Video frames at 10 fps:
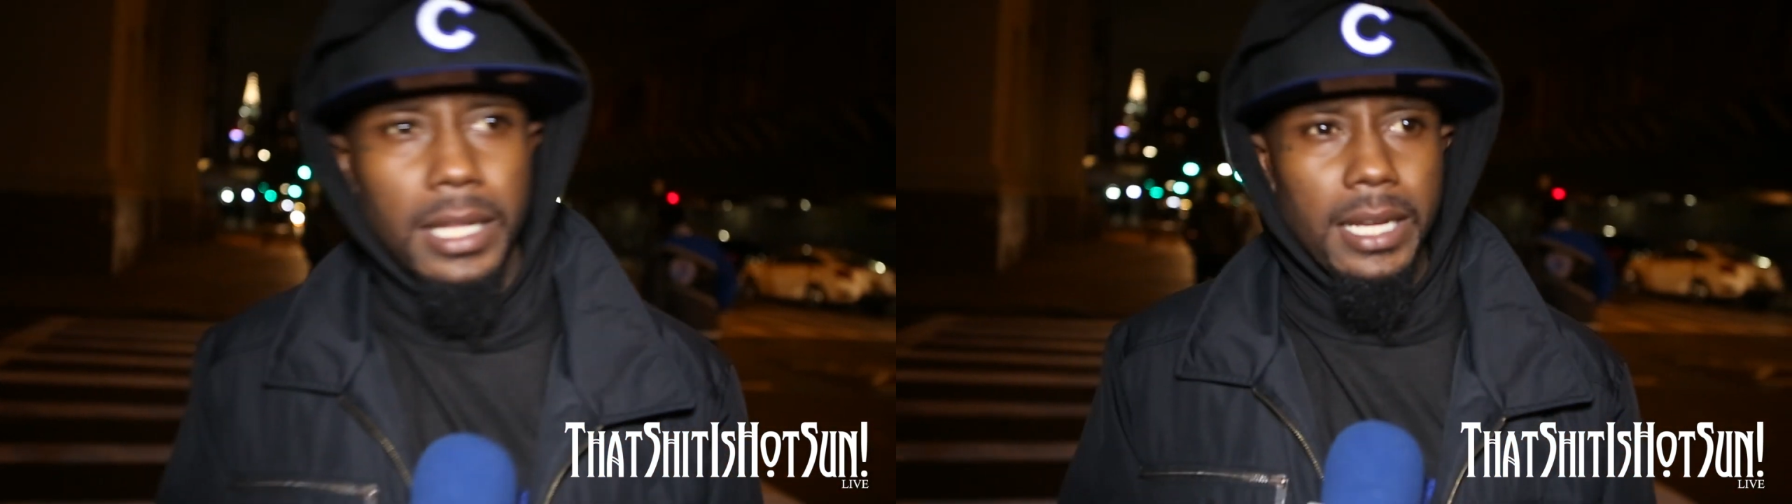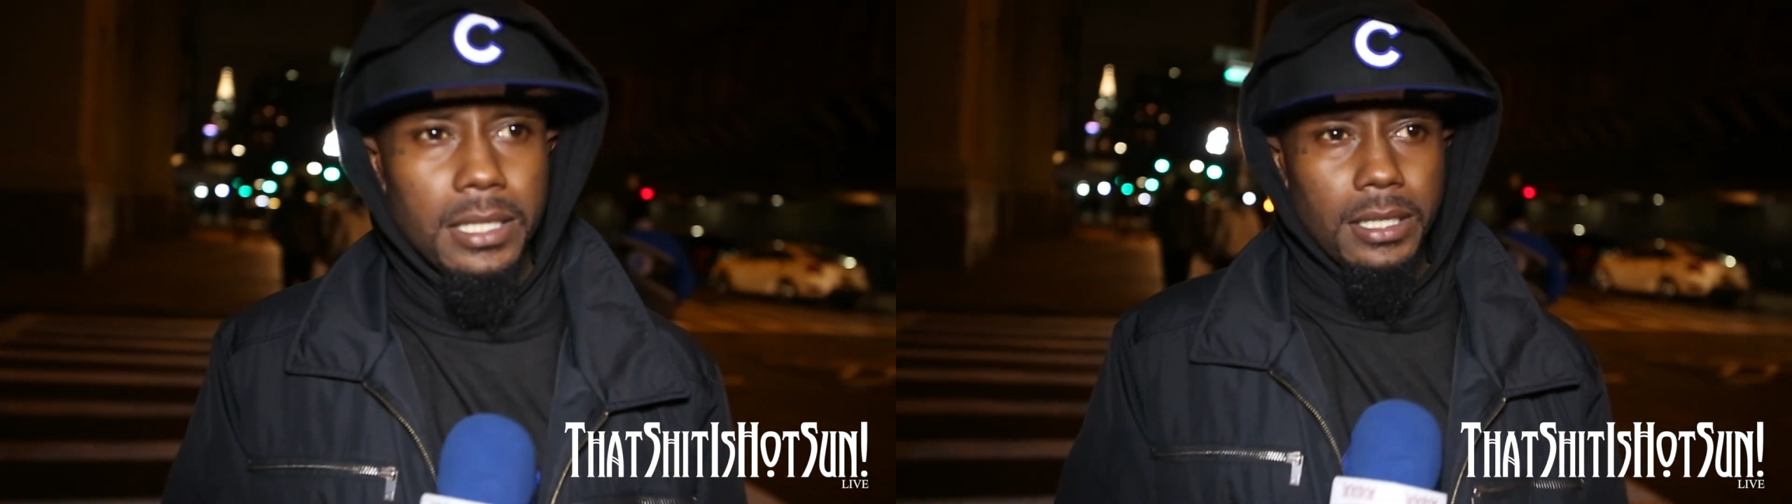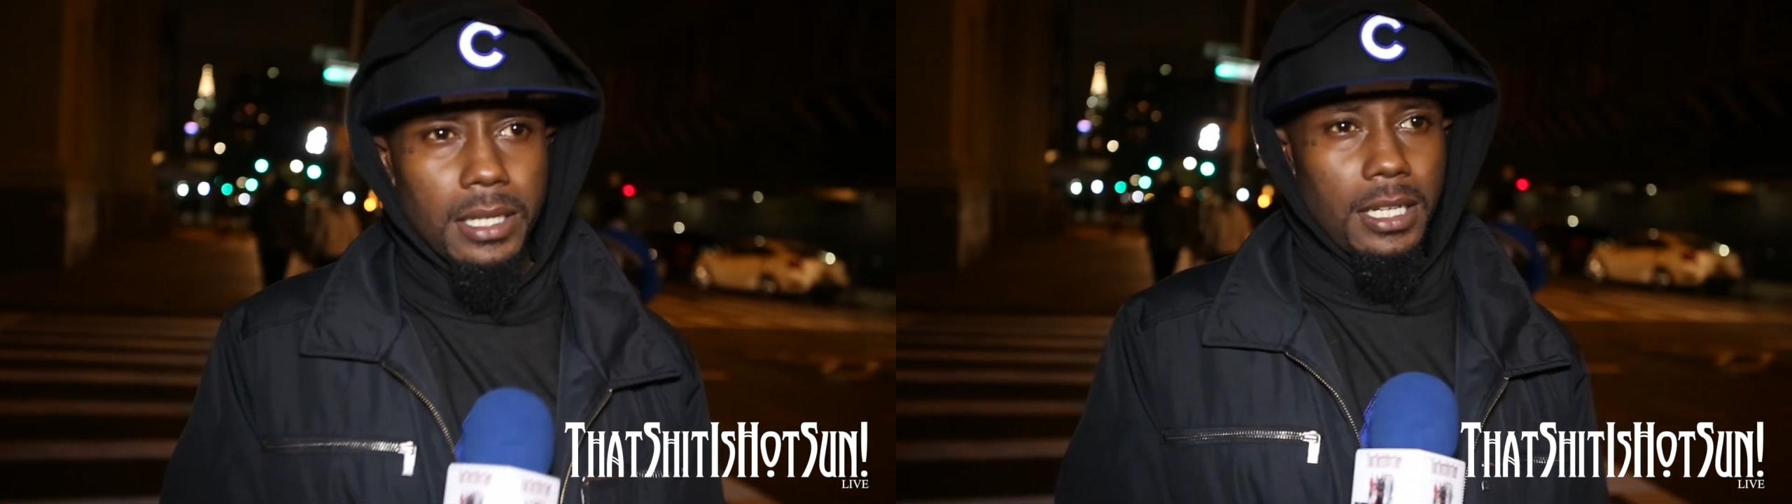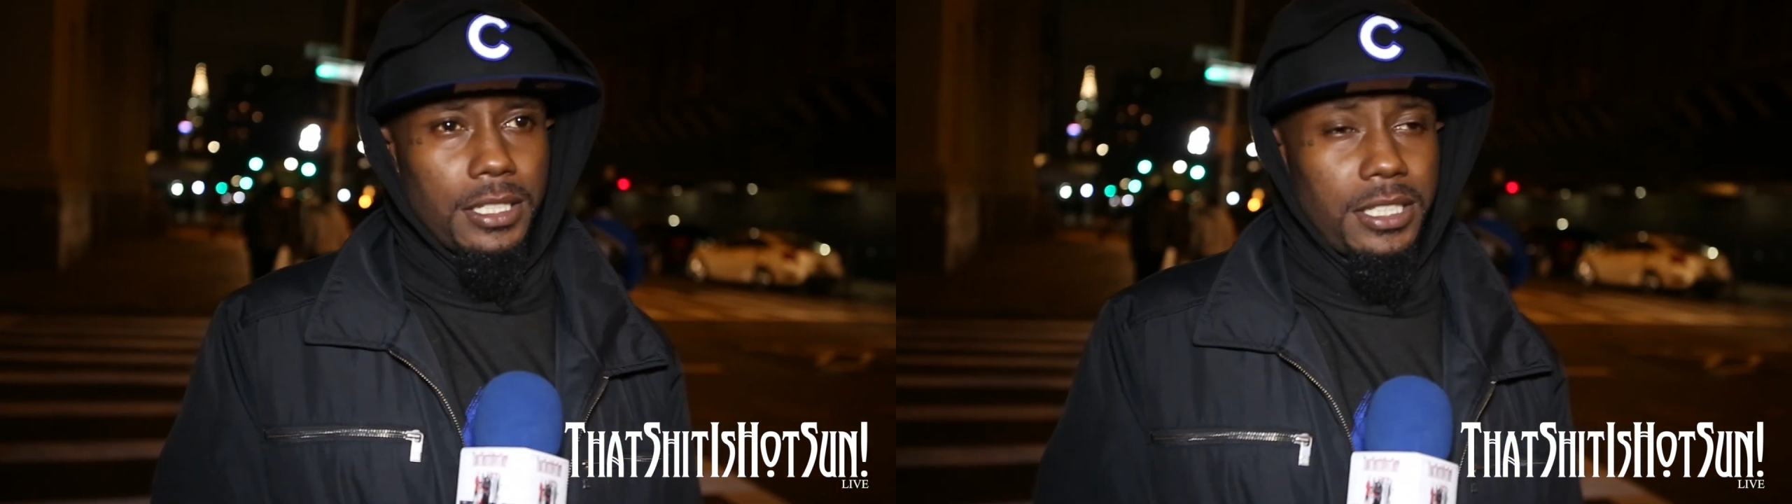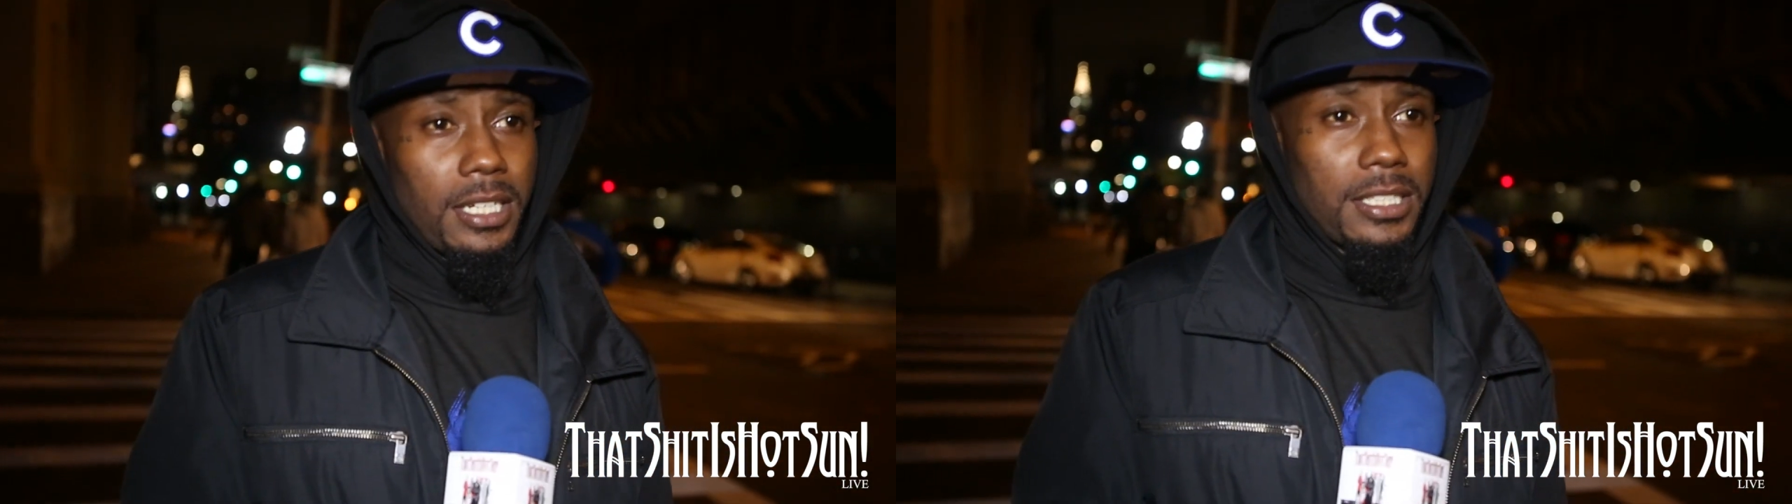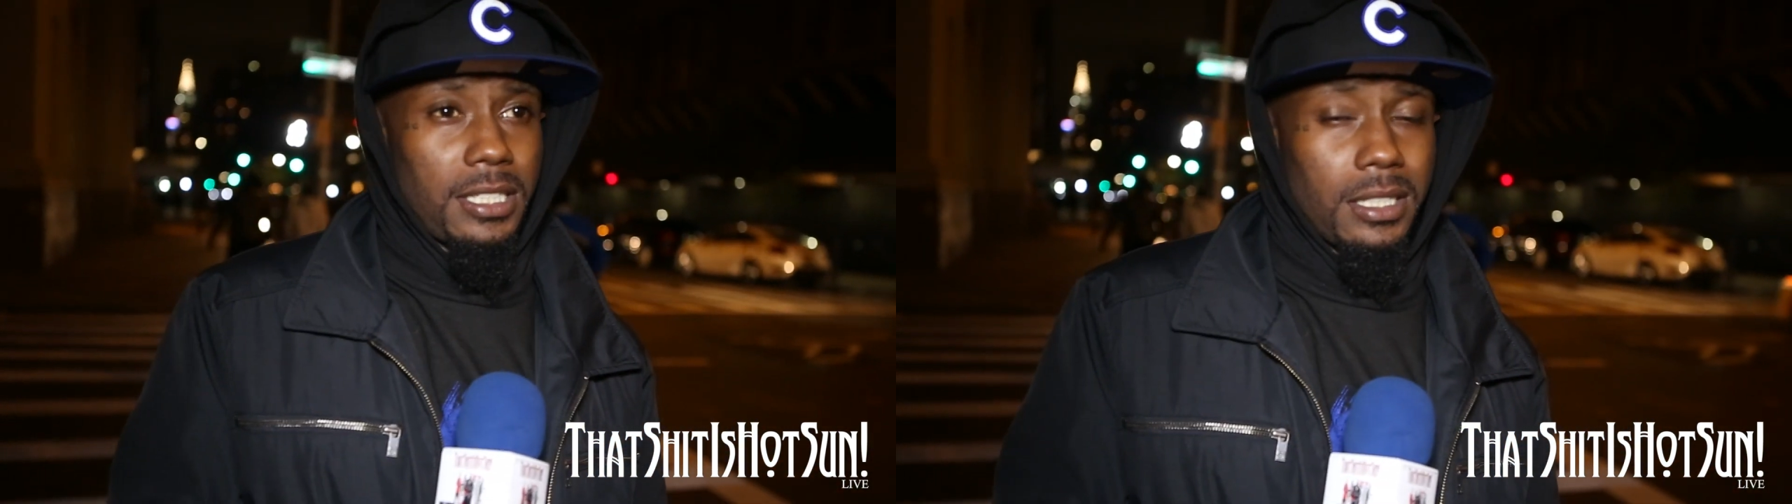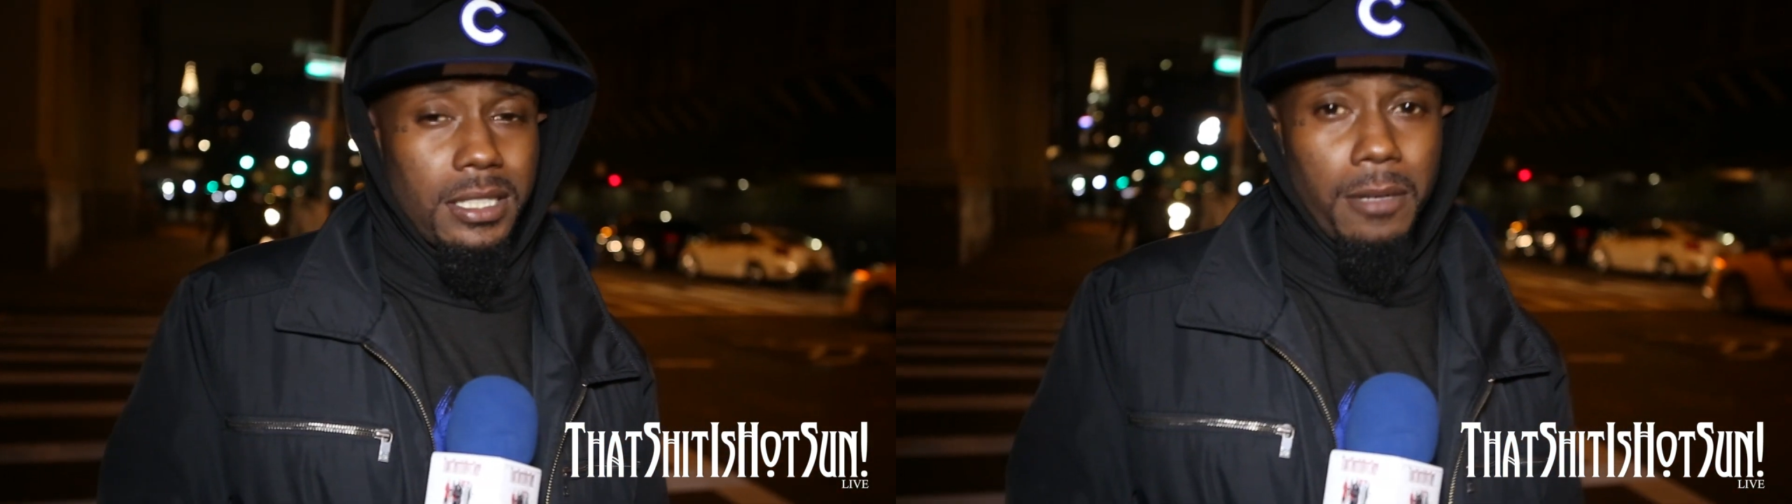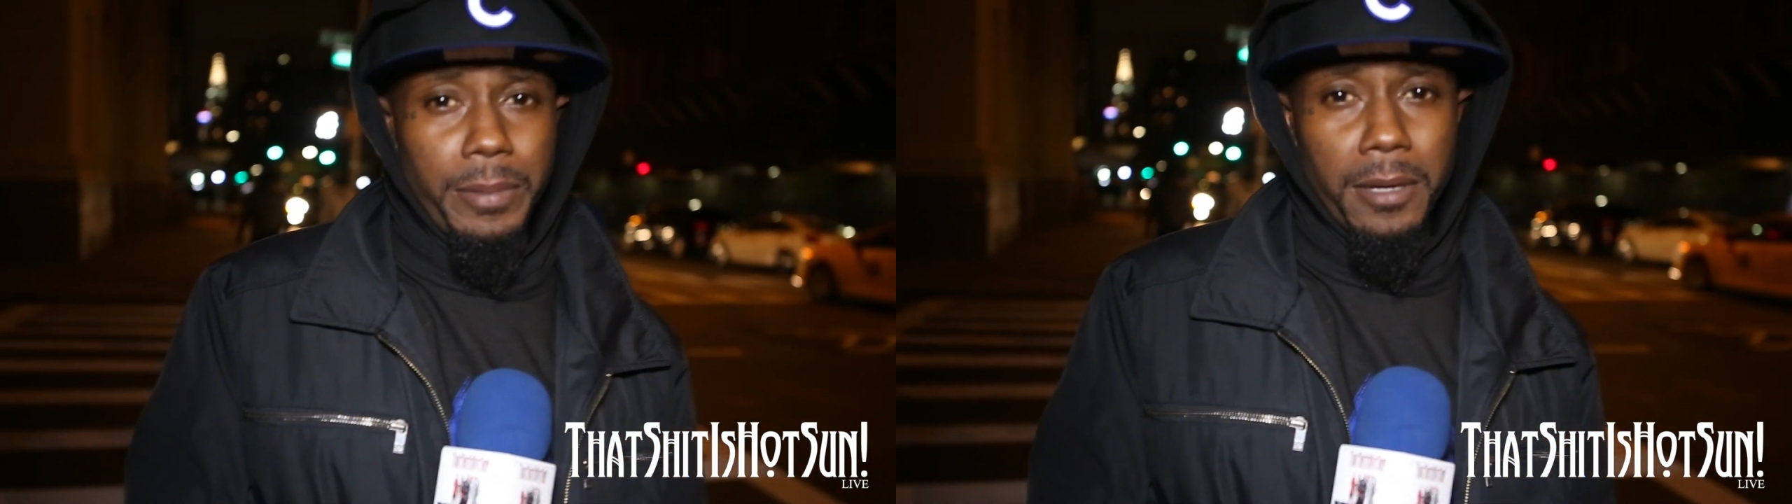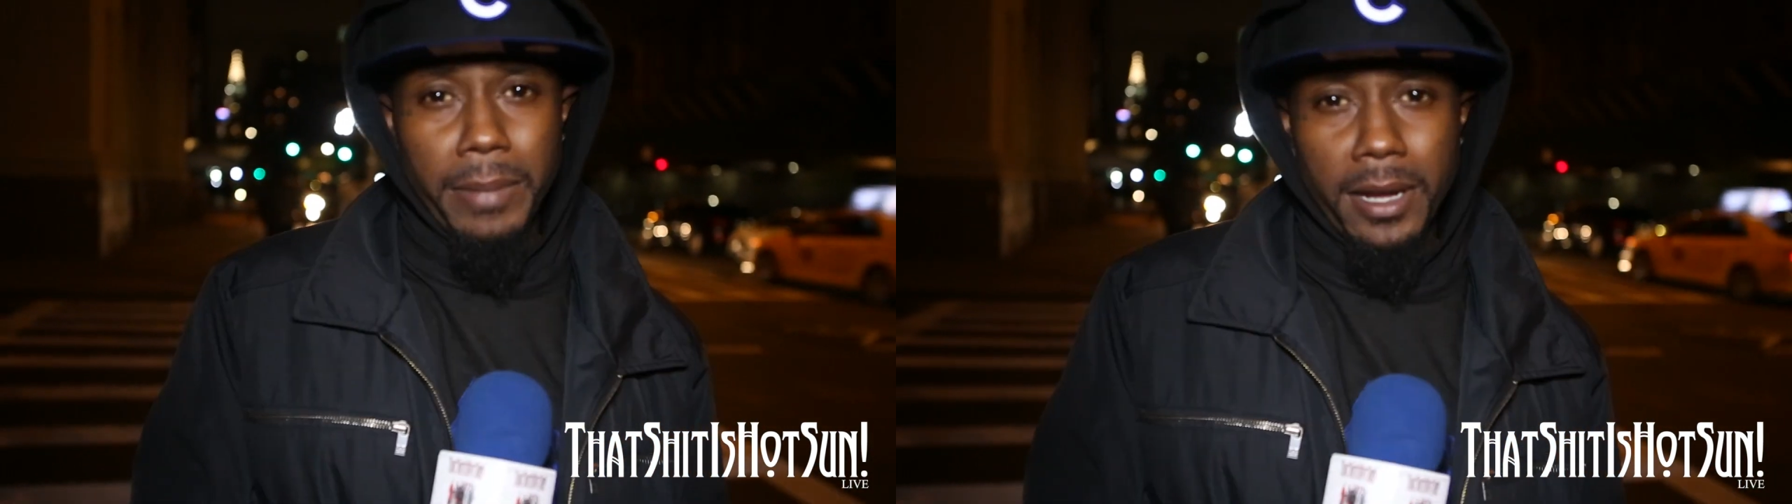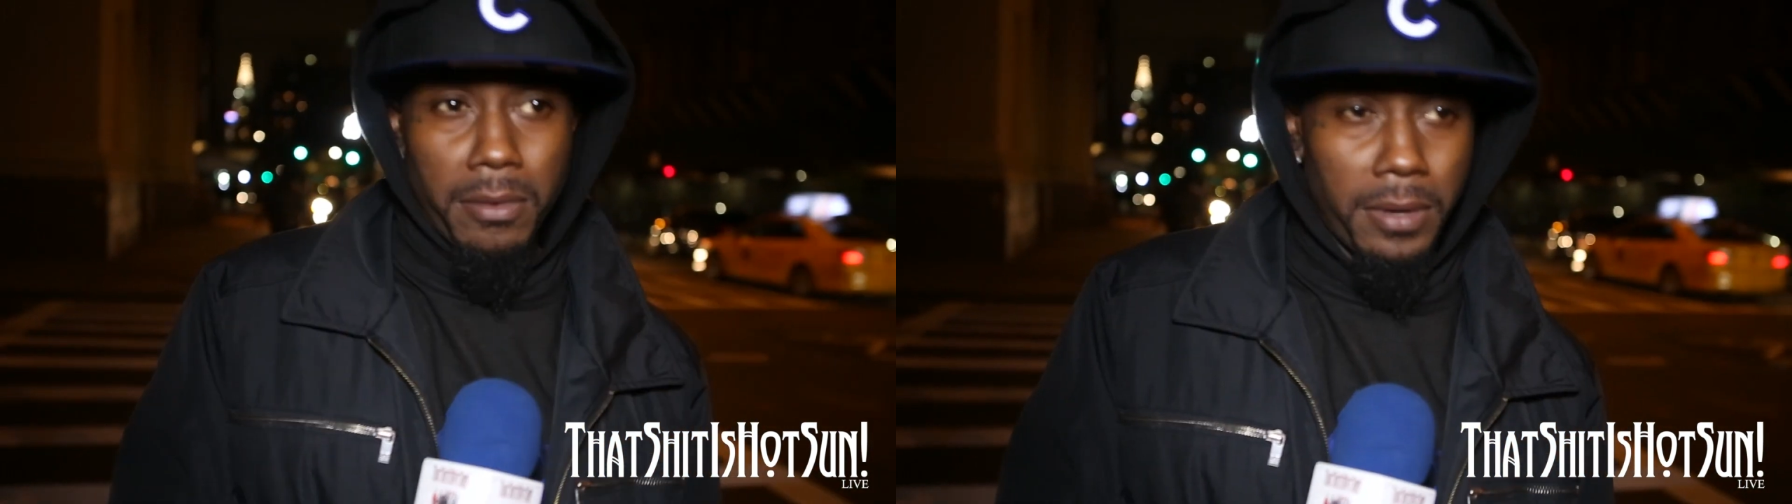classic. It, it should it, it should have been better.